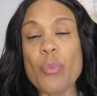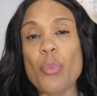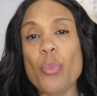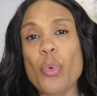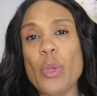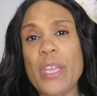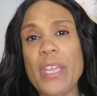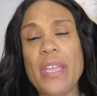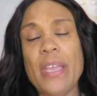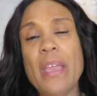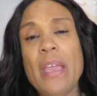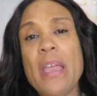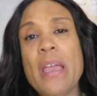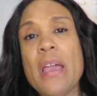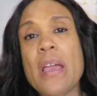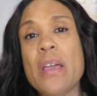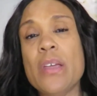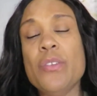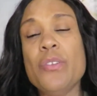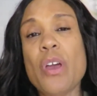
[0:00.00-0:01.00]
we
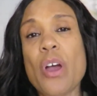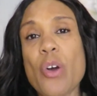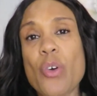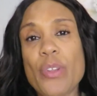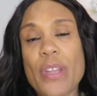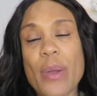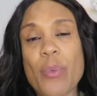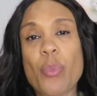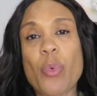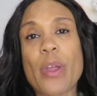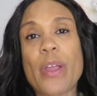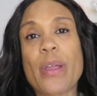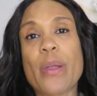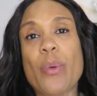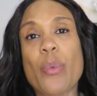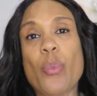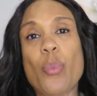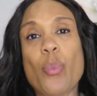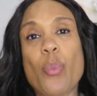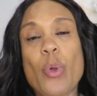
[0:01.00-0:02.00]
know that we're,